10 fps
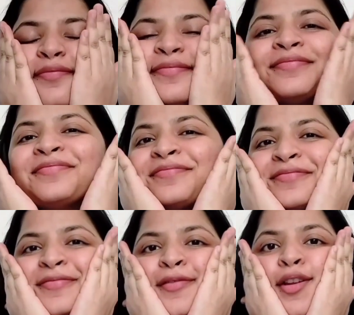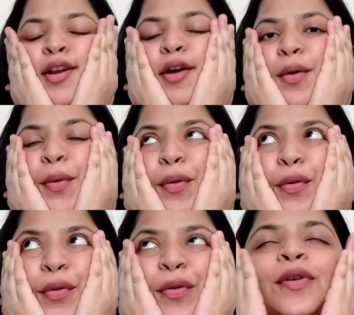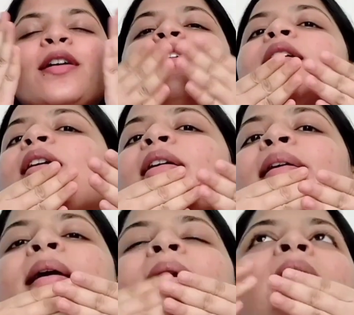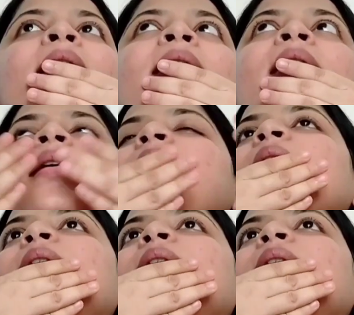cannot see it, but it is still there. I'm then going to just pour